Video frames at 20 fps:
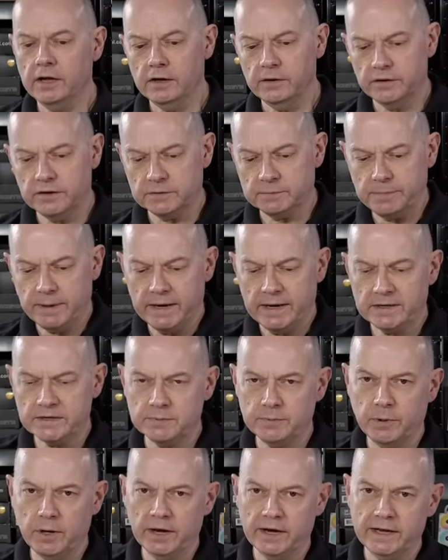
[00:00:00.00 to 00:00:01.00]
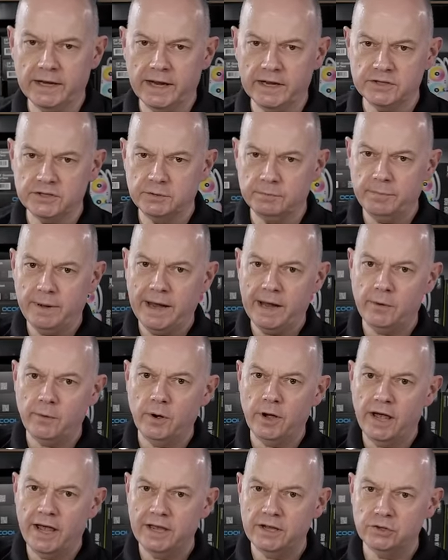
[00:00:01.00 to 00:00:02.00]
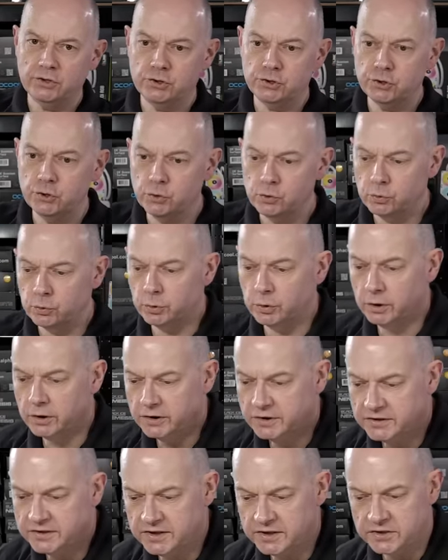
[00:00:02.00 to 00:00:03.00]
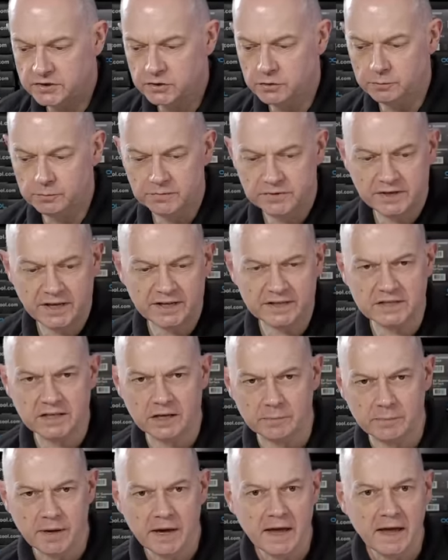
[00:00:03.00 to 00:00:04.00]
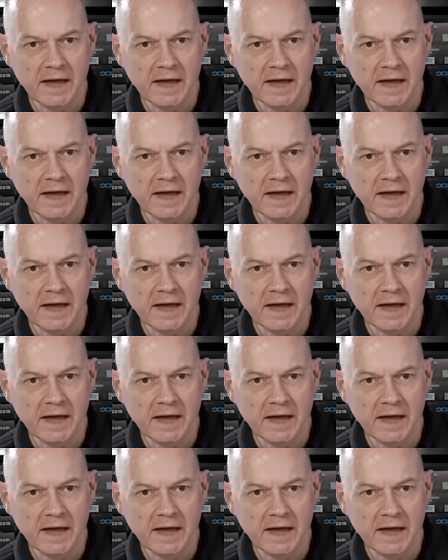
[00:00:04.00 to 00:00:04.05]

This power supply can actually power a dual system setup